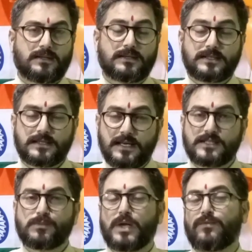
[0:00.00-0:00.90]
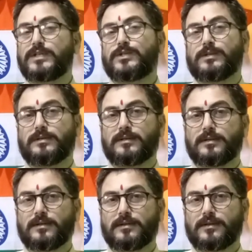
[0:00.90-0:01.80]
This is my vision,
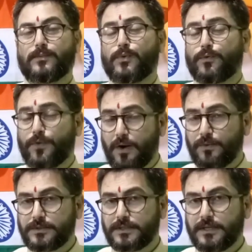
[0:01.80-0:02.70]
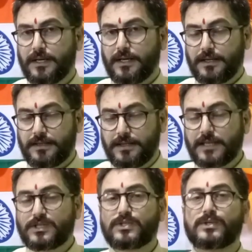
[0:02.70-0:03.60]
profound
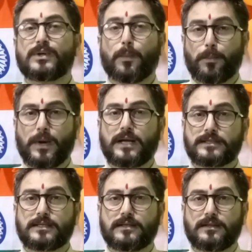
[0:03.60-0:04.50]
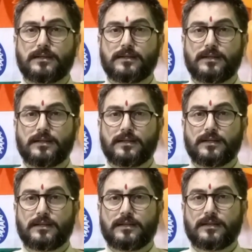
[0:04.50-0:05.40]
yet practical,
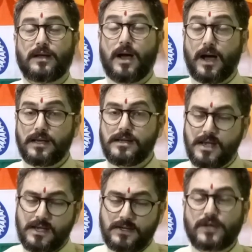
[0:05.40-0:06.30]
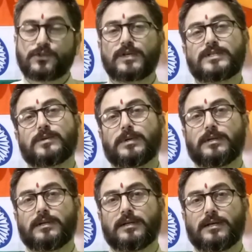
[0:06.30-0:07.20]
high yet
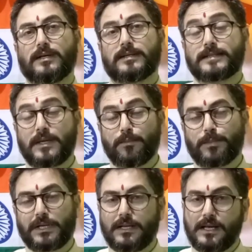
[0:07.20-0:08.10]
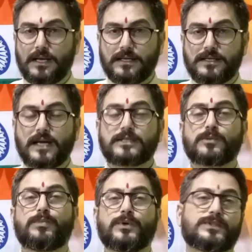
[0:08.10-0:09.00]
reachable, simple
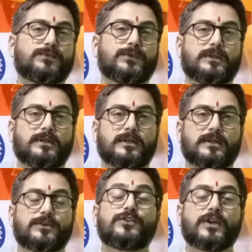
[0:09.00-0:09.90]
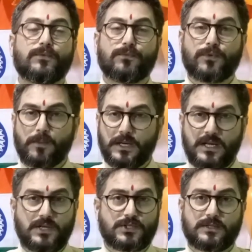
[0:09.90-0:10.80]
yet beautiful dream for my
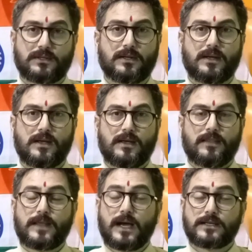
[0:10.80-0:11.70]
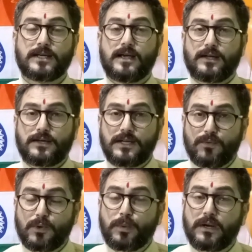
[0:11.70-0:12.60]
nation that
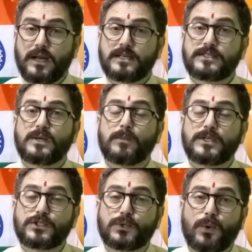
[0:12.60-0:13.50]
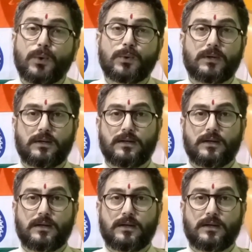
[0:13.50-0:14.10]
reverberates in my soul